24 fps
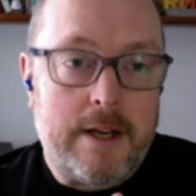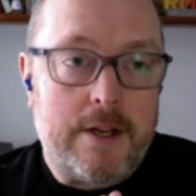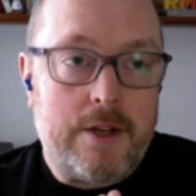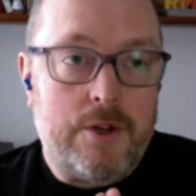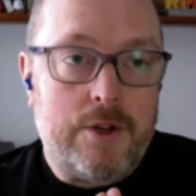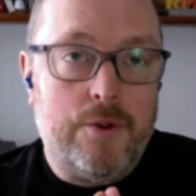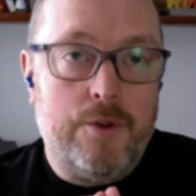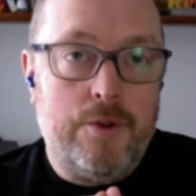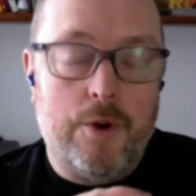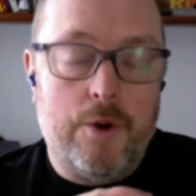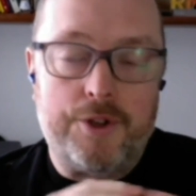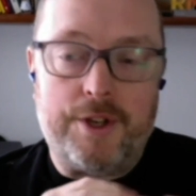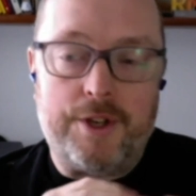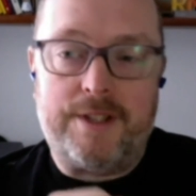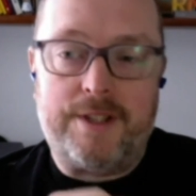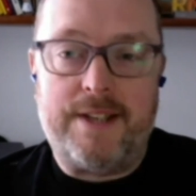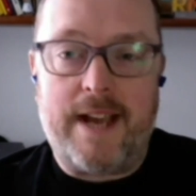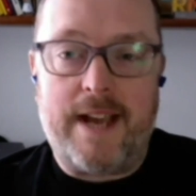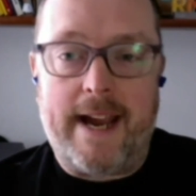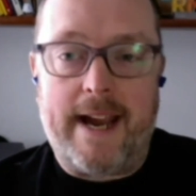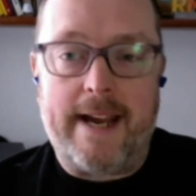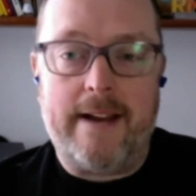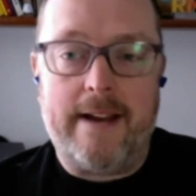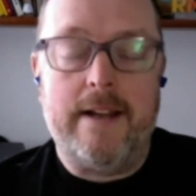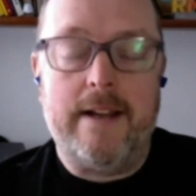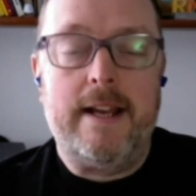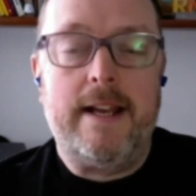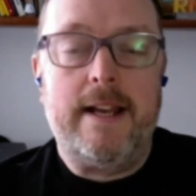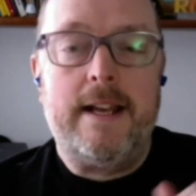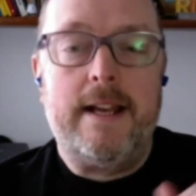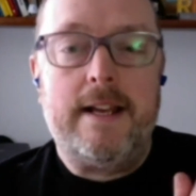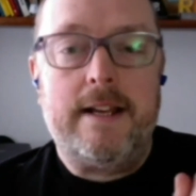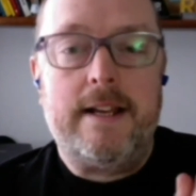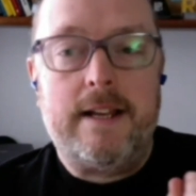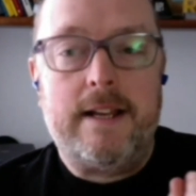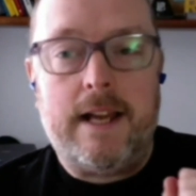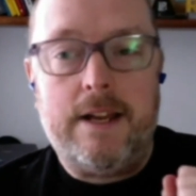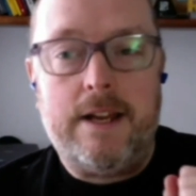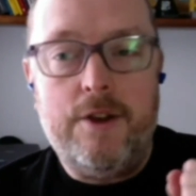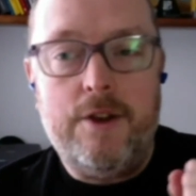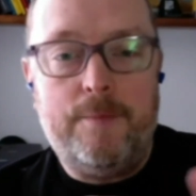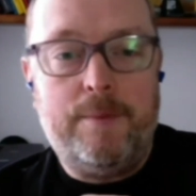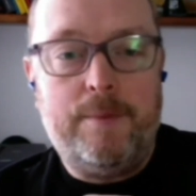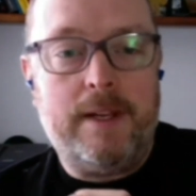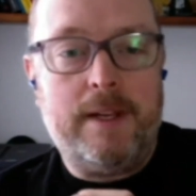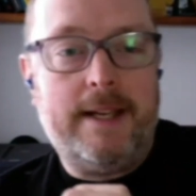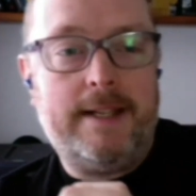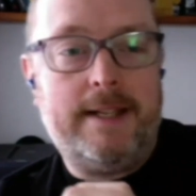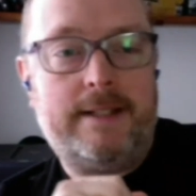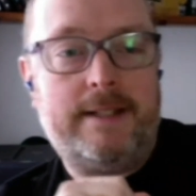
you're not just saying, can you please